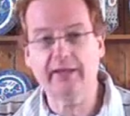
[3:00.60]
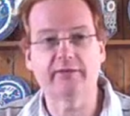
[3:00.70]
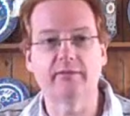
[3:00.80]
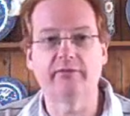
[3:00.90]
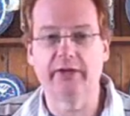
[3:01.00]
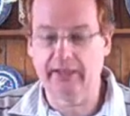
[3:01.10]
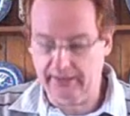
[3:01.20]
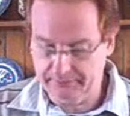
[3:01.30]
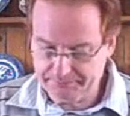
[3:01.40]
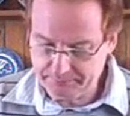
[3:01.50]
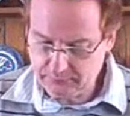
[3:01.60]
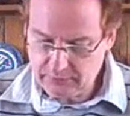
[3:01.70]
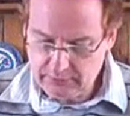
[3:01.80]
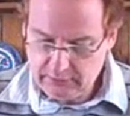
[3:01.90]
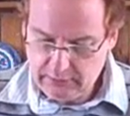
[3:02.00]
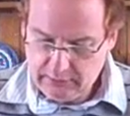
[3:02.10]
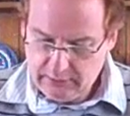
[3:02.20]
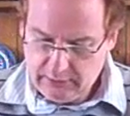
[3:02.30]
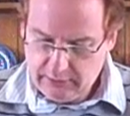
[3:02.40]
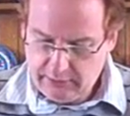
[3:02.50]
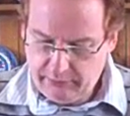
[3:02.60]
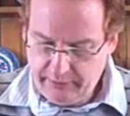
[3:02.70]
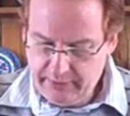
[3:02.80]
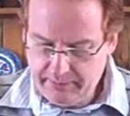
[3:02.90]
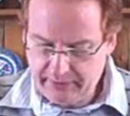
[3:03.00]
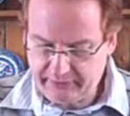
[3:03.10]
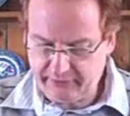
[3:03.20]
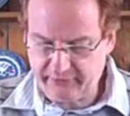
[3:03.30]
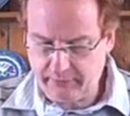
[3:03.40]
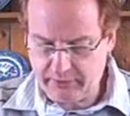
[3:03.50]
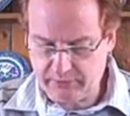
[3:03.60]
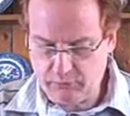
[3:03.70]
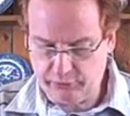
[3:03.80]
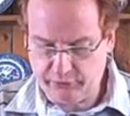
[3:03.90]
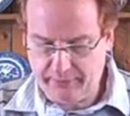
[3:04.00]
and some vanilla. The red makes it so much more